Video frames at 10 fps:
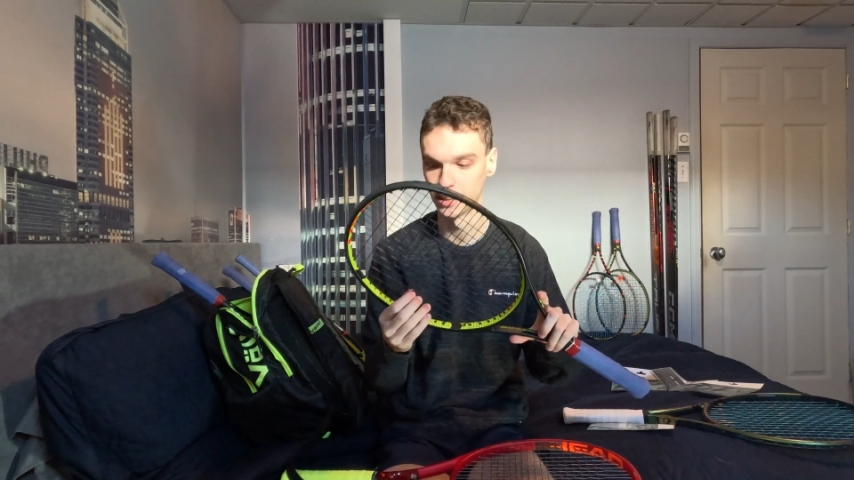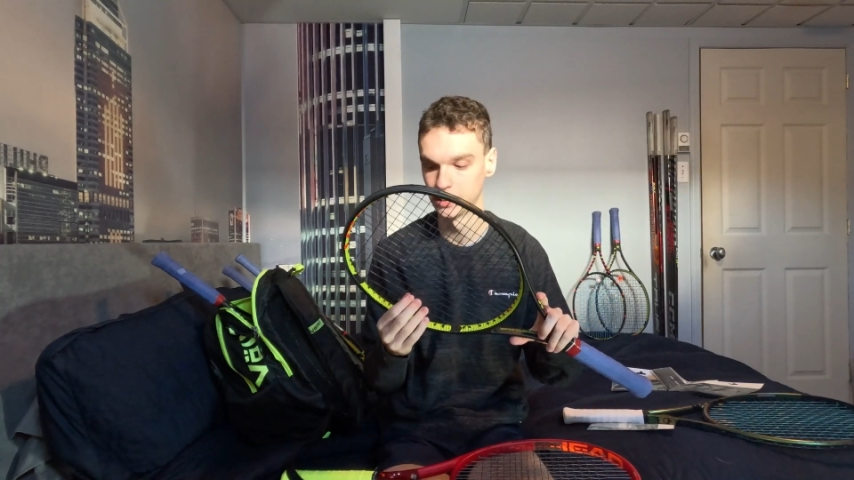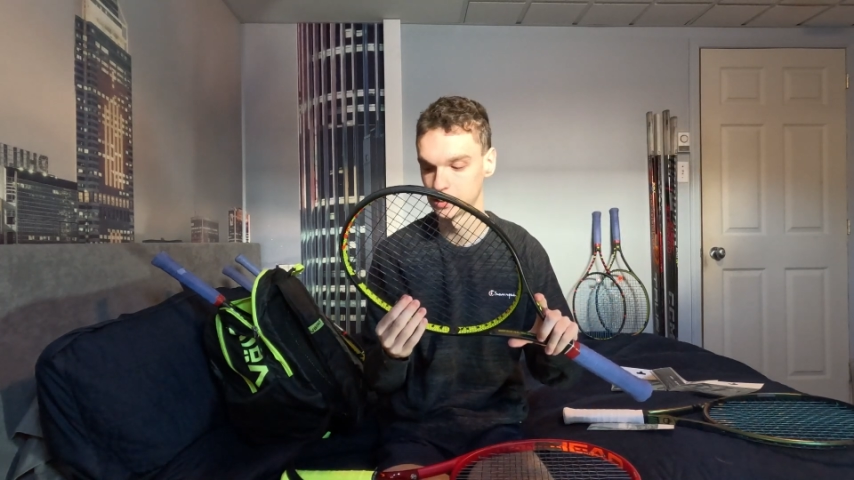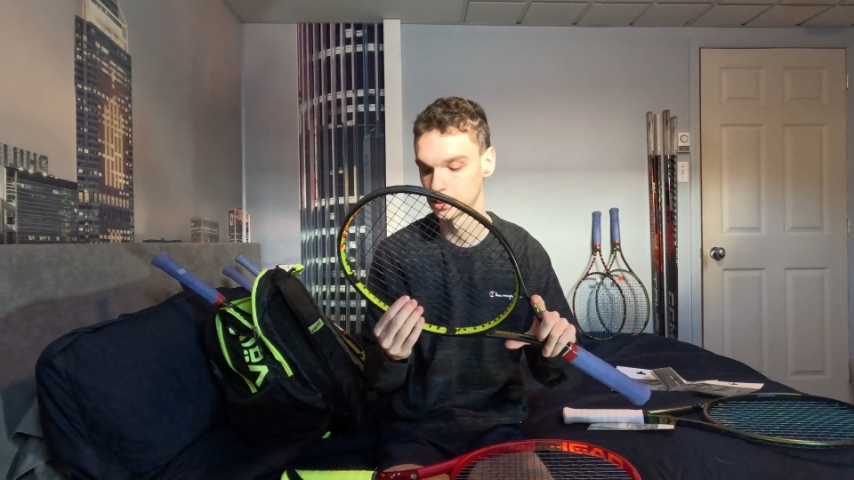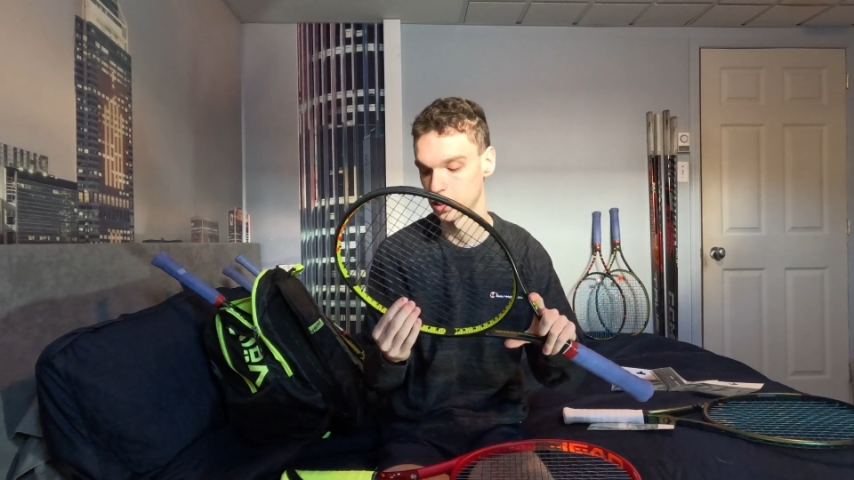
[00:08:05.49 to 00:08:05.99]

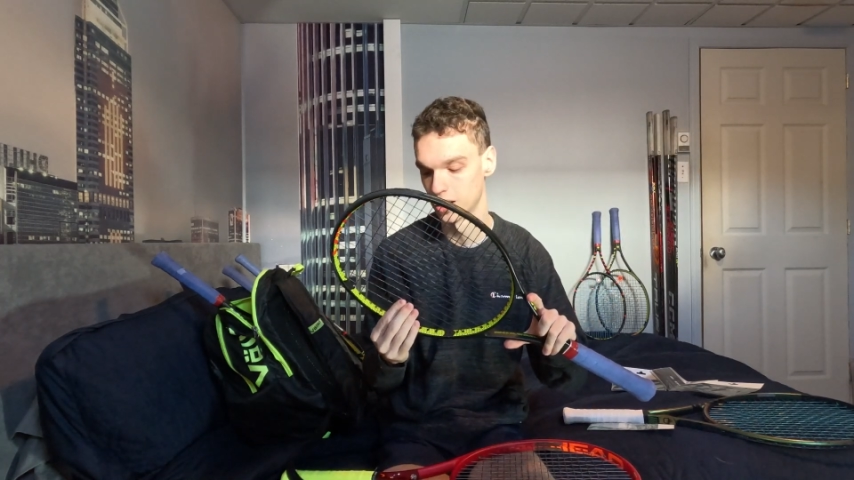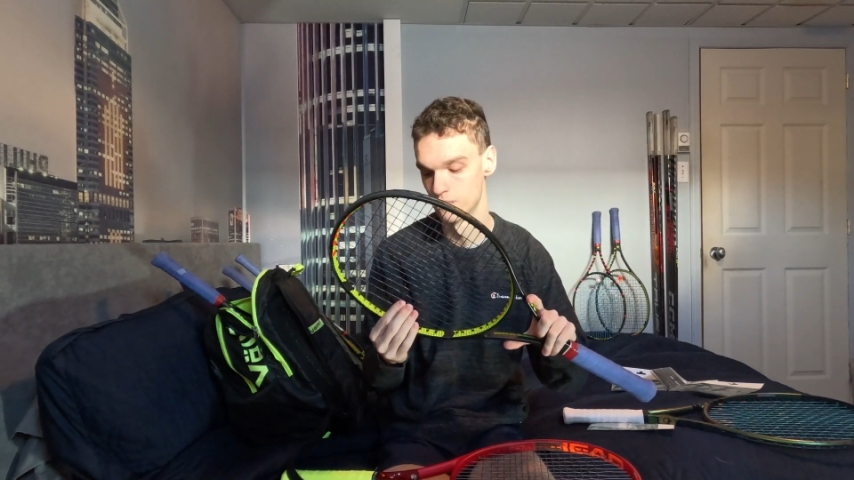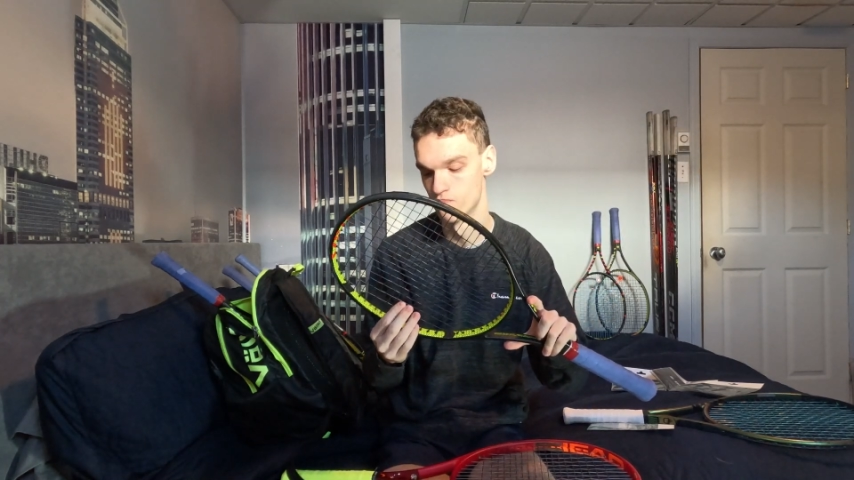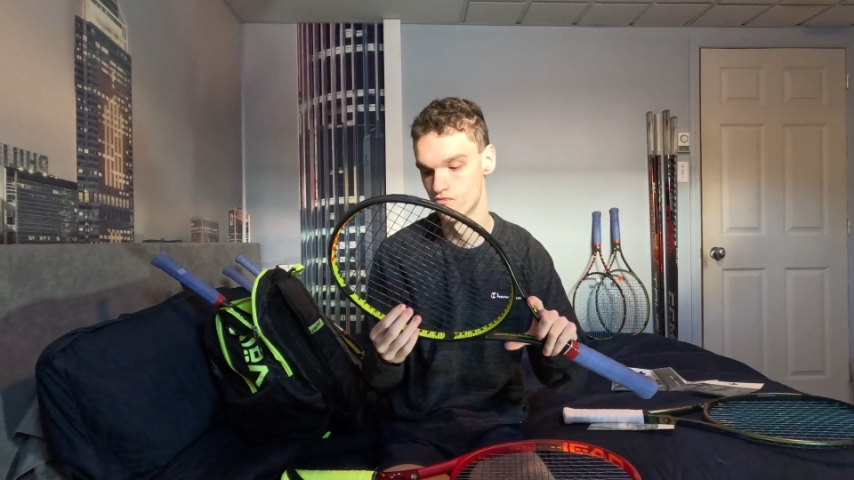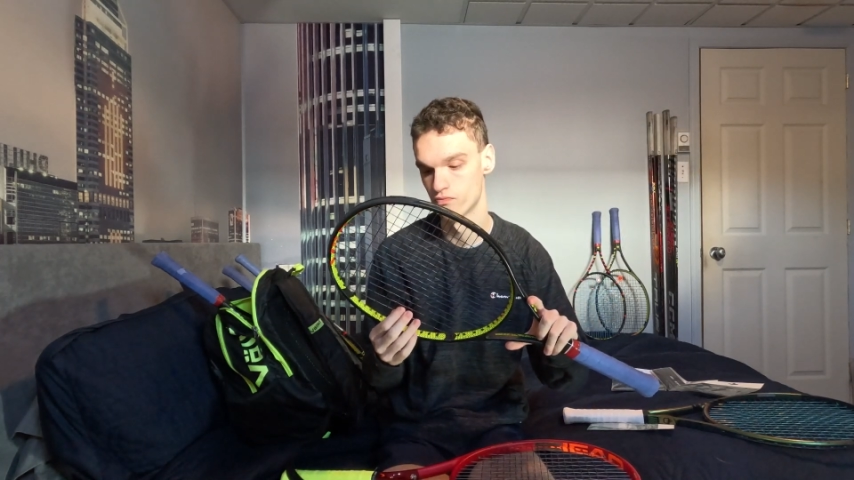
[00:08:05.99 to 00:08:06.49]
is
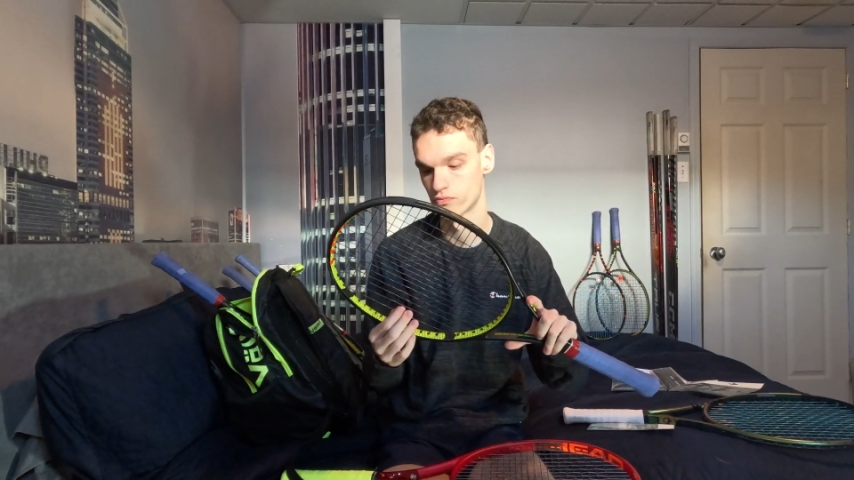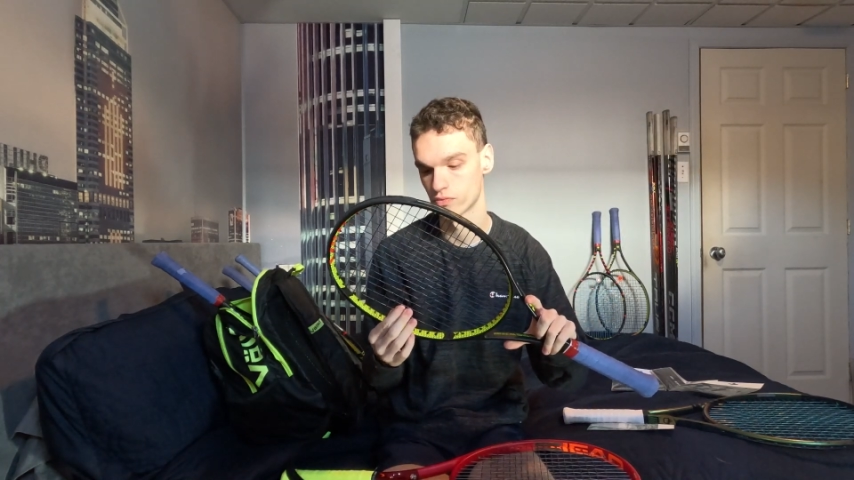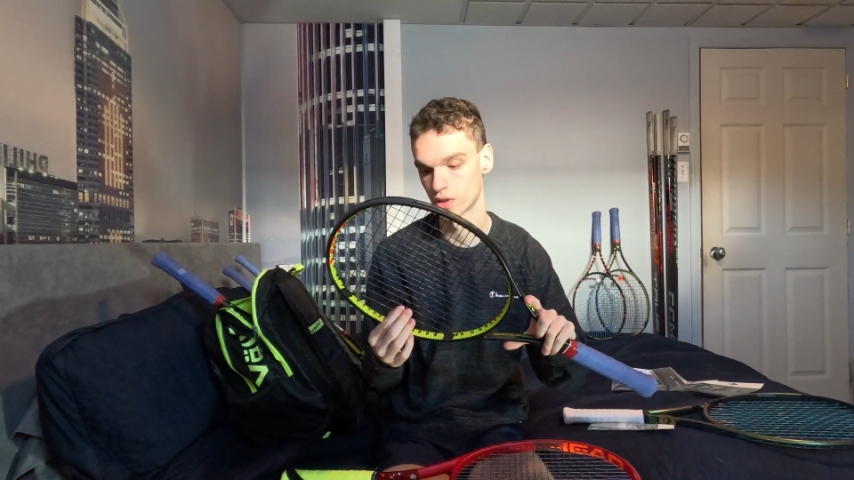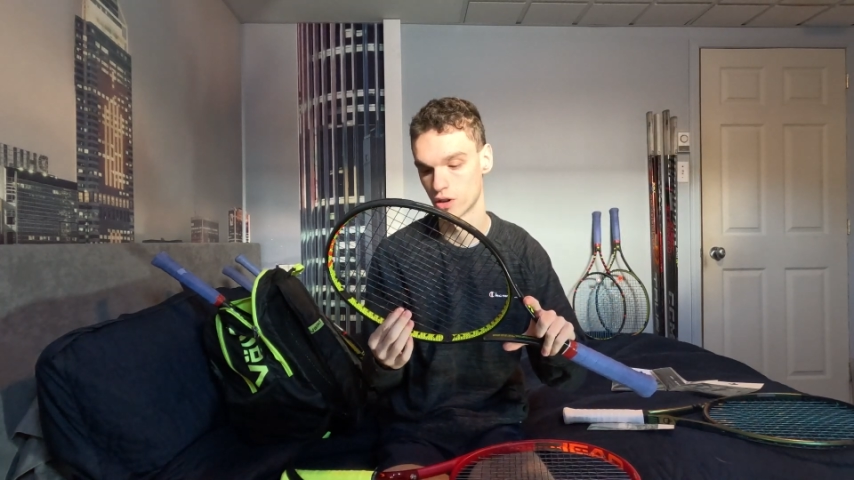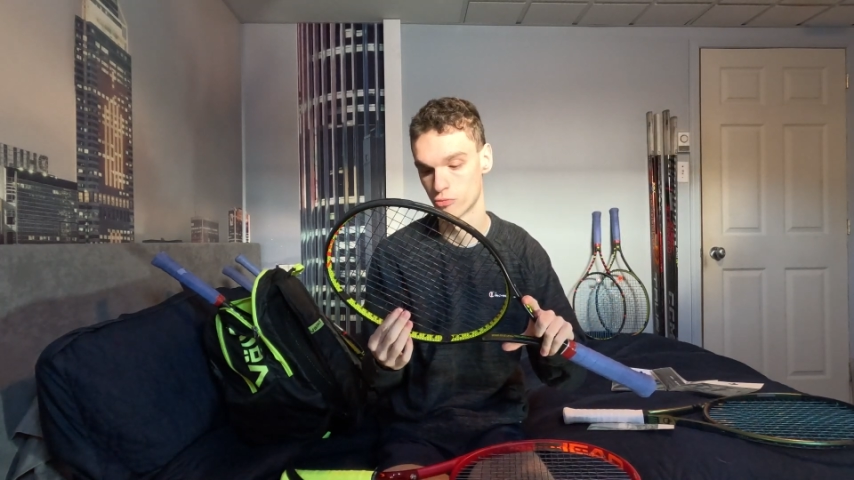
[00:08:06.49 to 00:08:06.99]

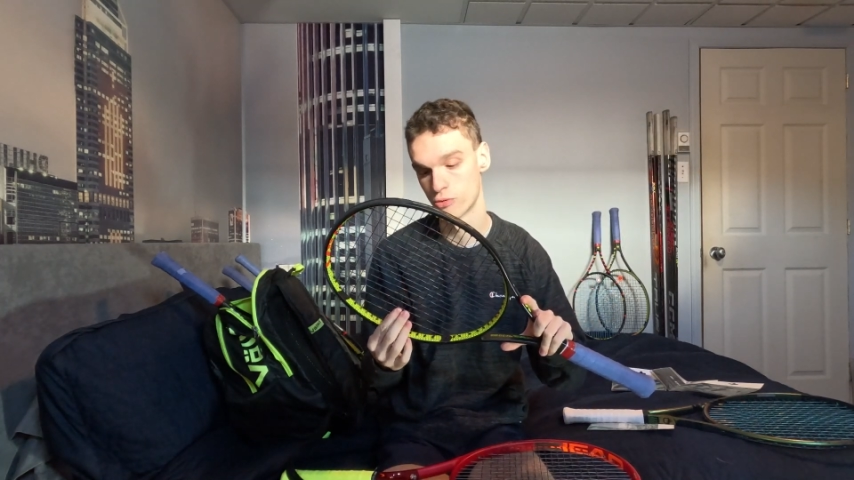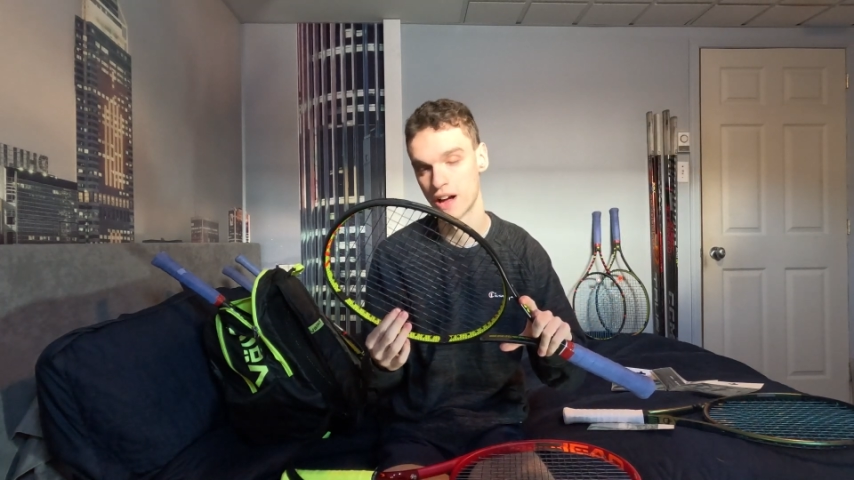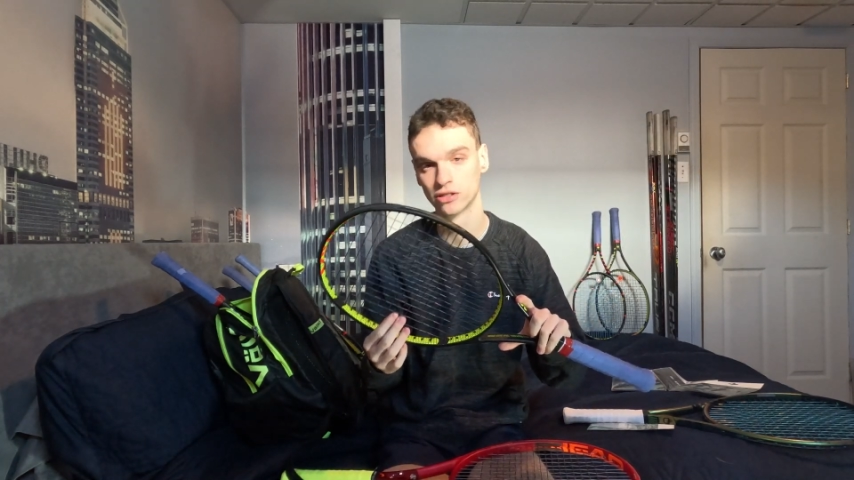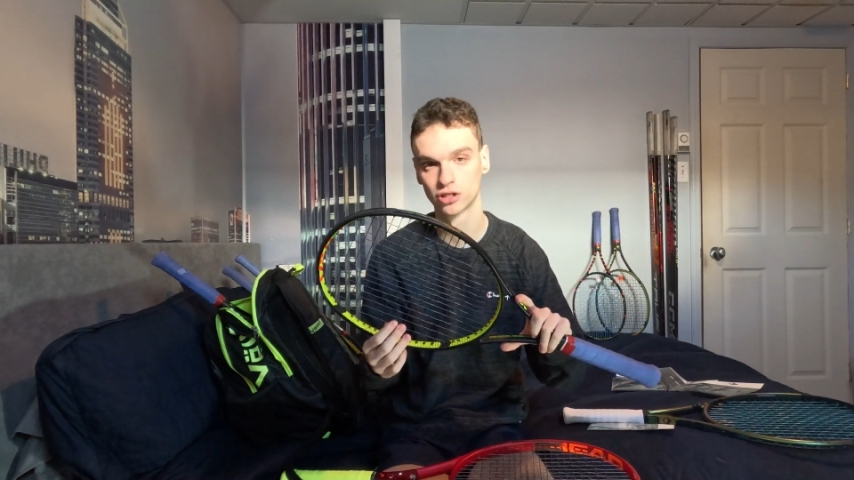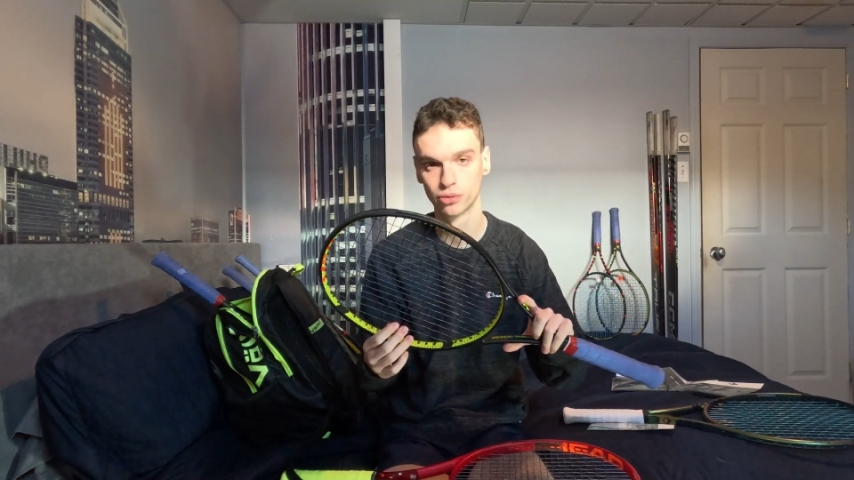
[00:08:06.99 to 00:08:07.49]
a
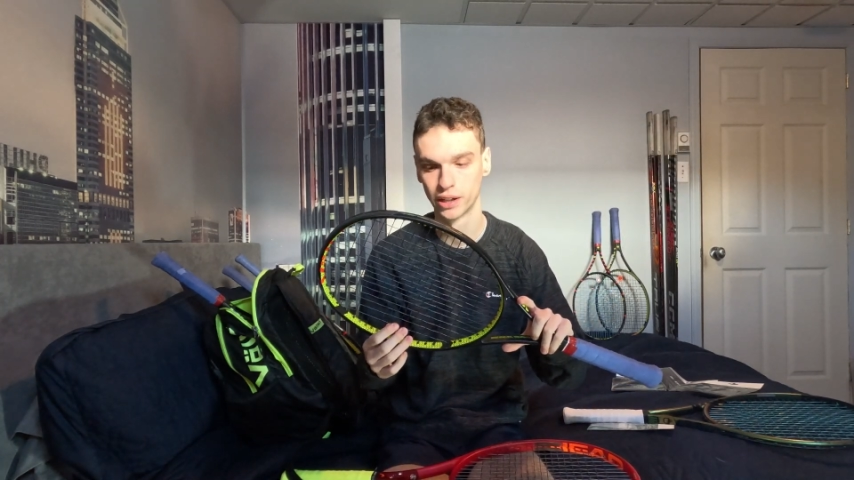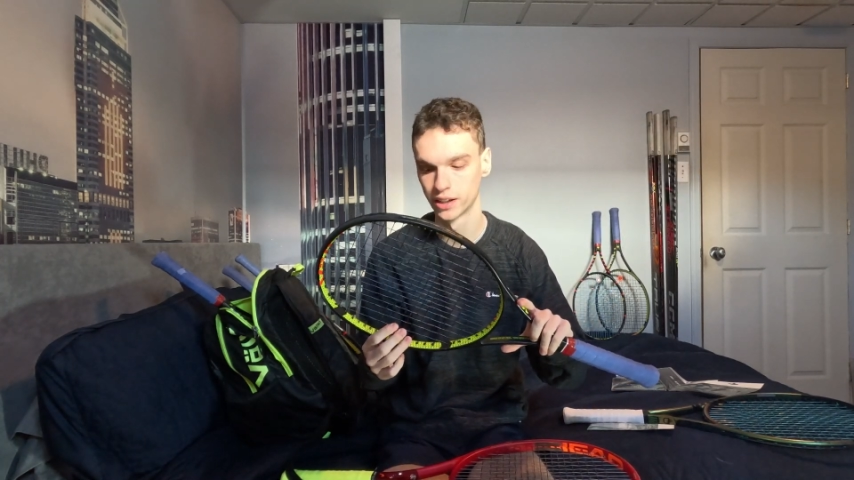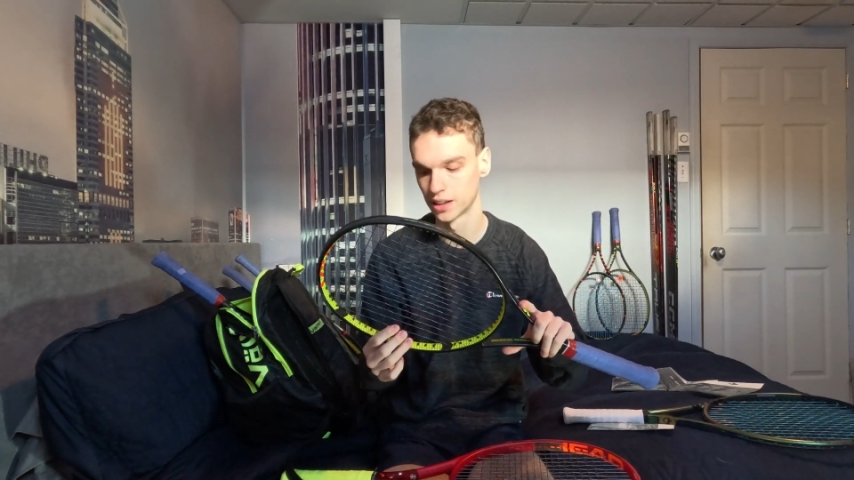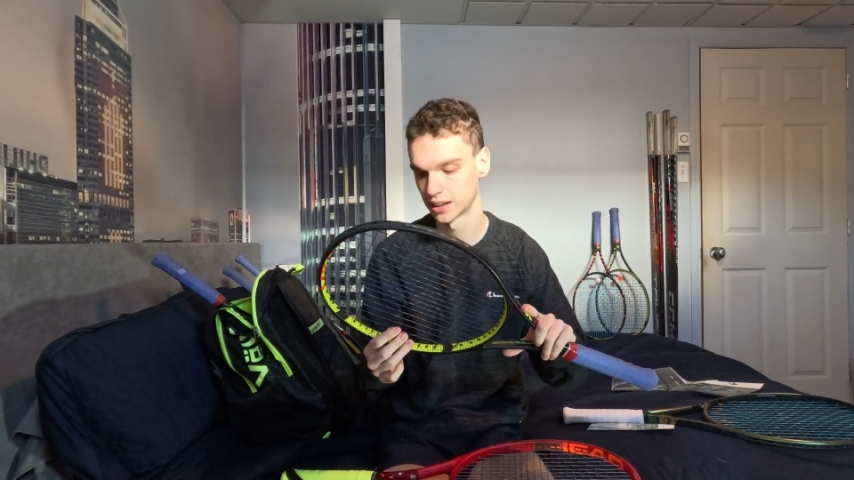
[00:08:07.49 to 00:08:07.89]
round string,